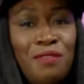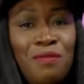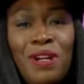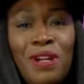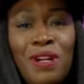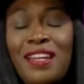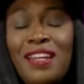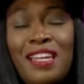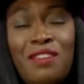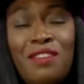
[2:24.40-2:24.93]
You are
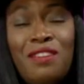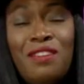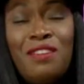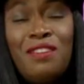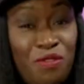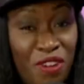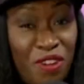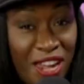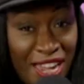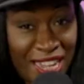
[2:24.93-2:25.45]
going to give you
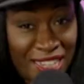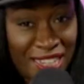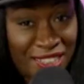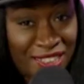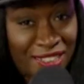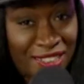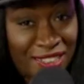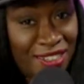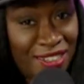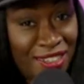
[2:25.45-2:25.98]

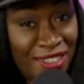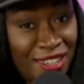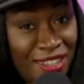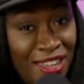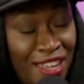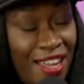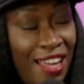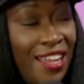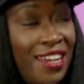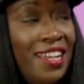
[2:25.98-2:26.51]
advice.
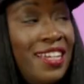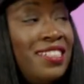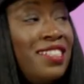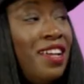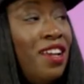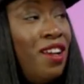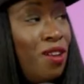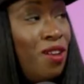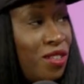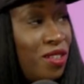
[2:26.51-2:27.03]
And there's a
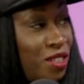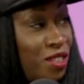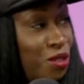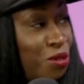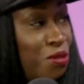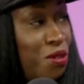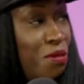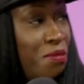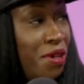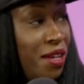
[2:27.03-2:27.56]
lot to
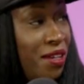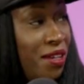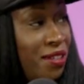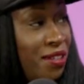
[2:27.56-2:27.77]
talk about.